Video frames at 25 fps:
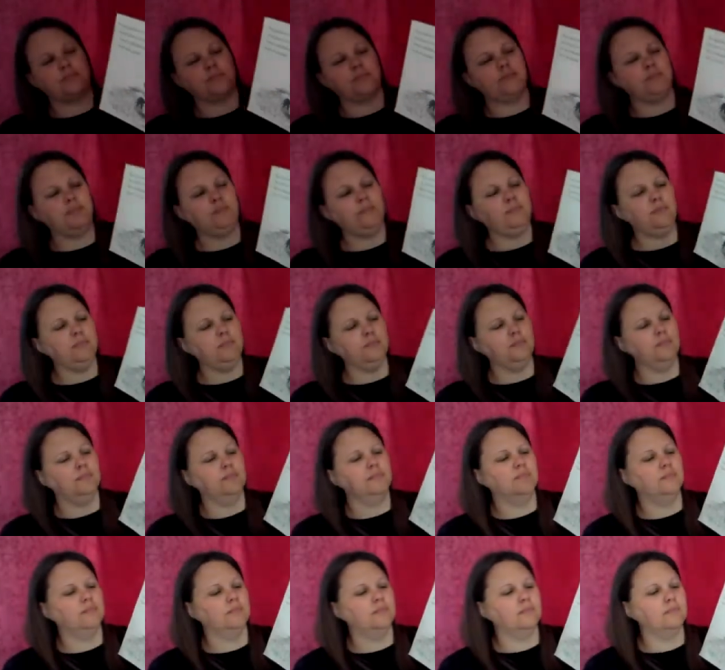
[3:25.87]

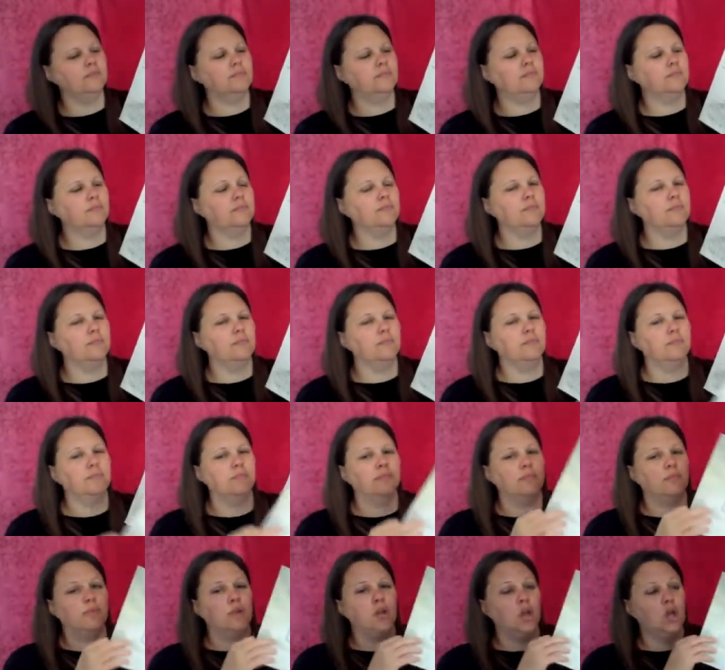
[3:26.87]

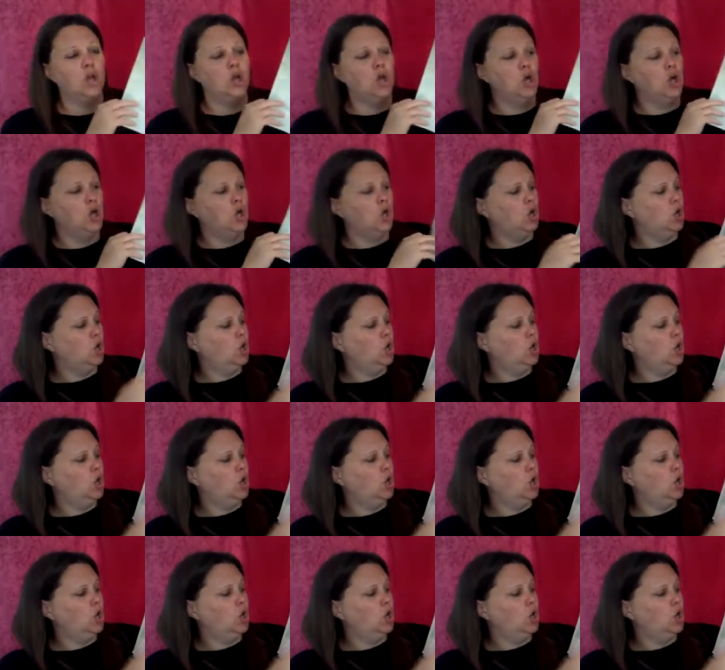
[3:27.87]
No one is speaking in this clip.